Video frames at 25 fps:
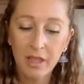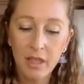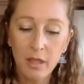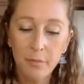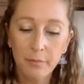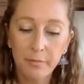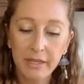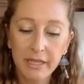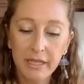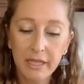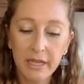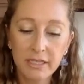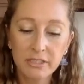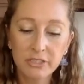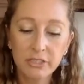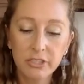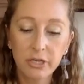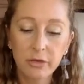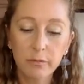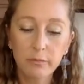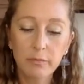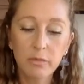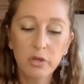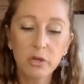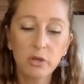because you're
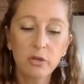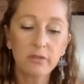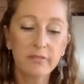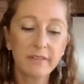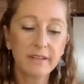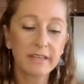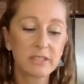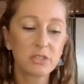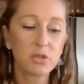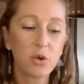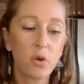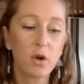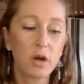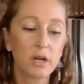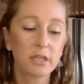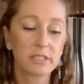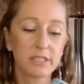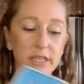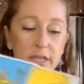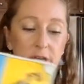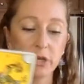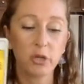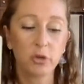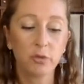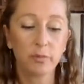moving towards a
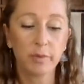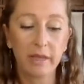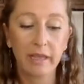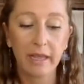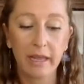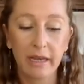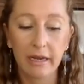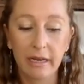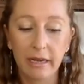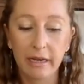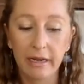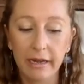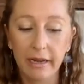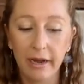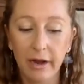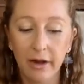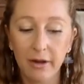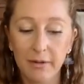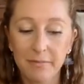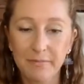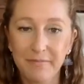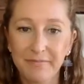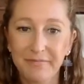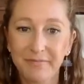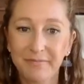new beginning
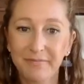here